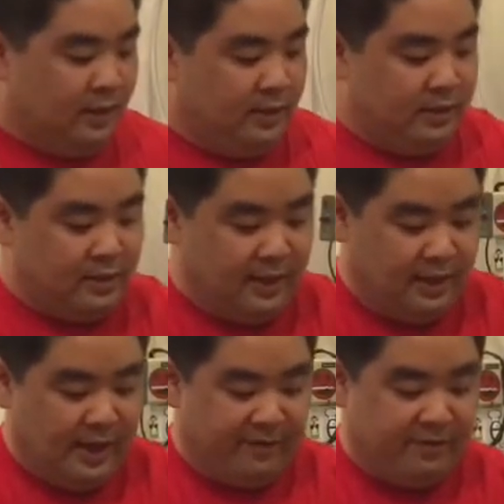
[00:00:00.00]
Here's
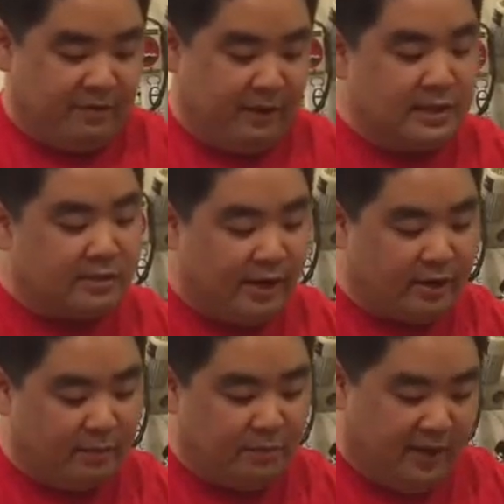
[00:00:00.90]
half the rice
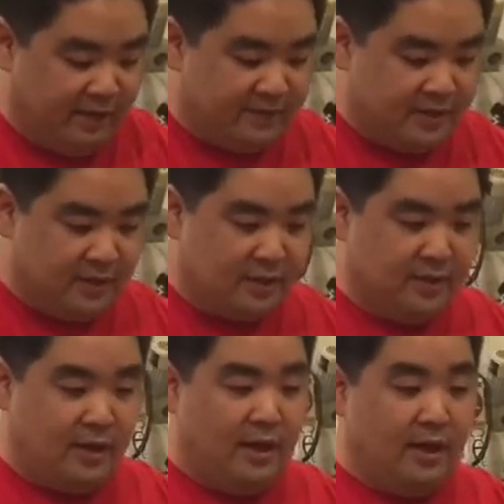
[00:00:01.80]
cracker puffed.
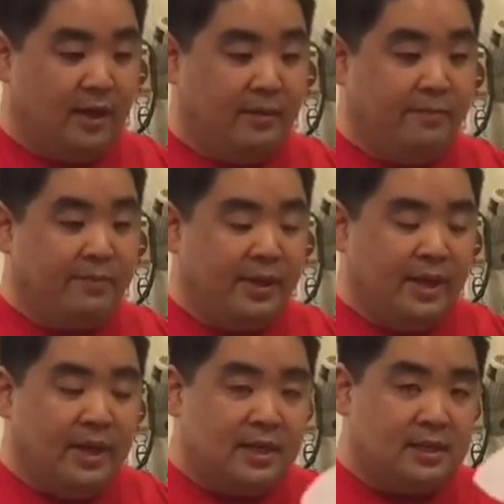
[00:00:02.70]

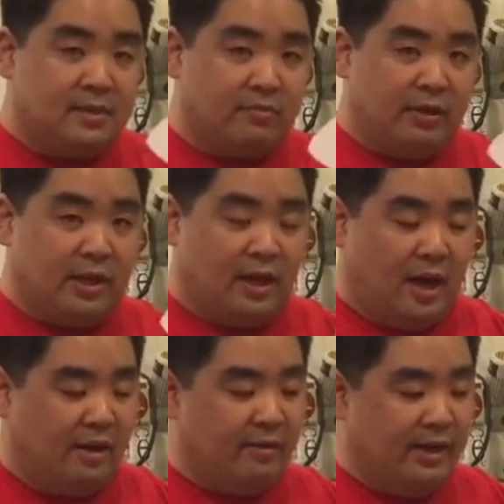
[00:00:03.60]
It's really
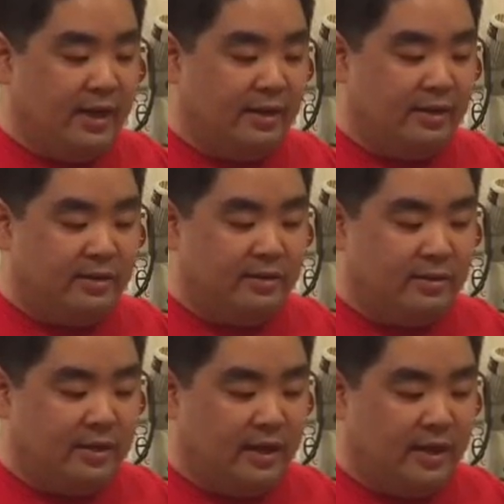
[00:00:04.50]
hot right now.
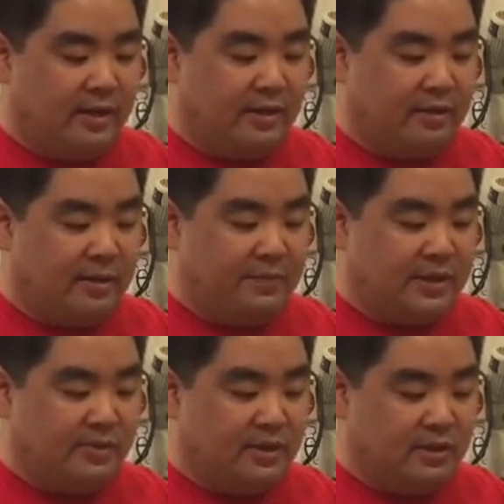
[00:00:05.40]
You'll get
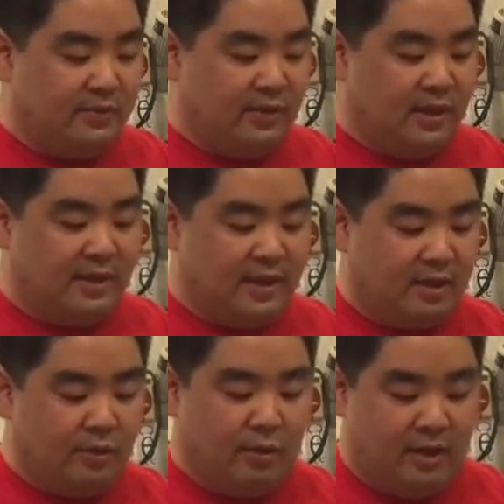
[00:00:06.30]
best results if you let
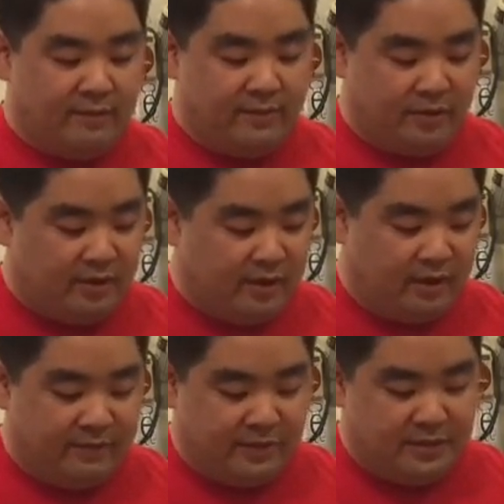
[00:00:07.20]
that cool off
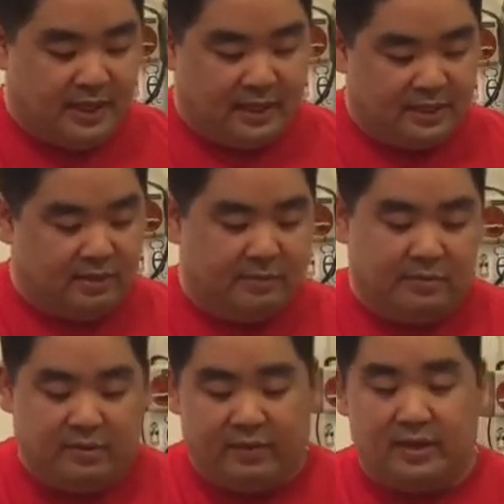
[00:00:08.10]
for a few seconds. So I'm going
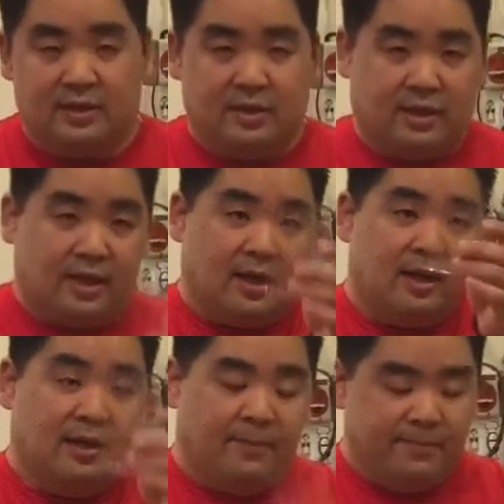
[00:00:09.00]
to move on to the
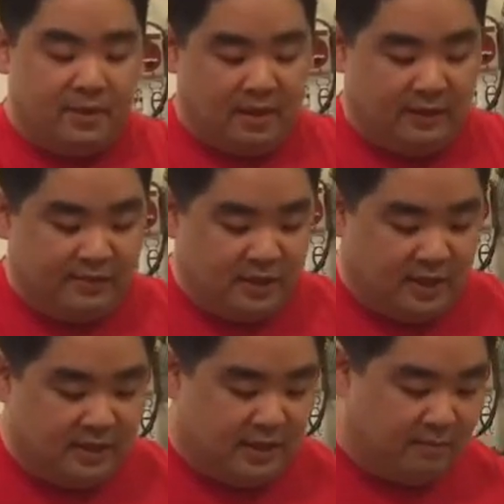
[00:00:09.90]
leaf
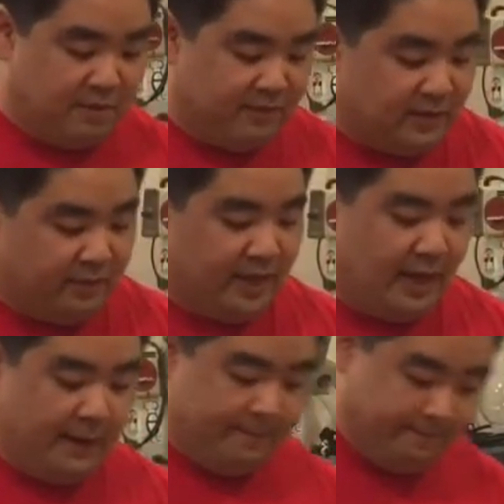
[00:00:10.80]
gelatin and puff some of that.